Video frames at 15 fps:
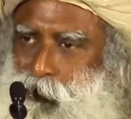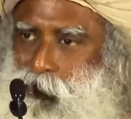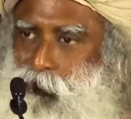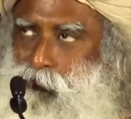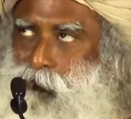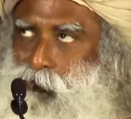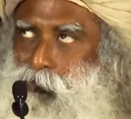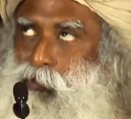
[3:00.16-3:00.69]

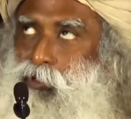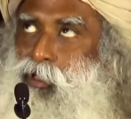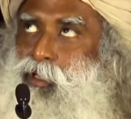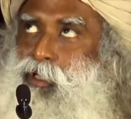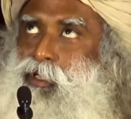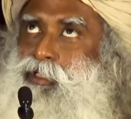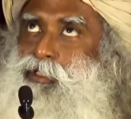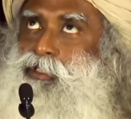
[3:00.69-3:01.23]
If
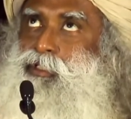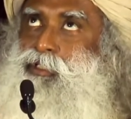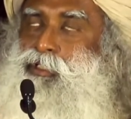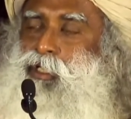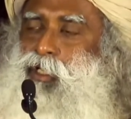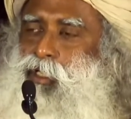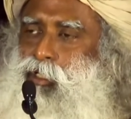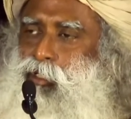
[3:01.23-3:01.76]
solar energy is
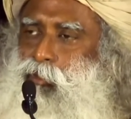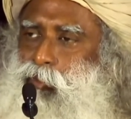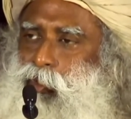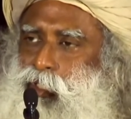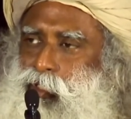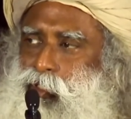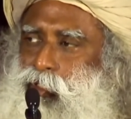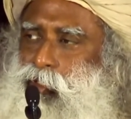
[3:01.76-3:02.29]
taken
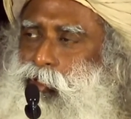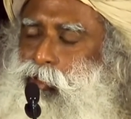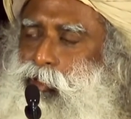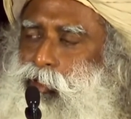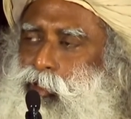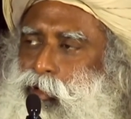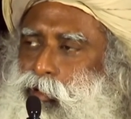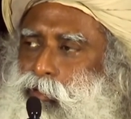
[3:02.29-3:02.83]
away,
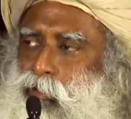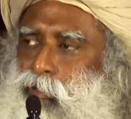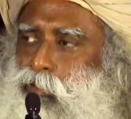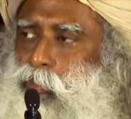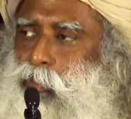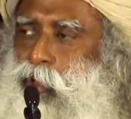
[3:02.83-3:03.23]
the whole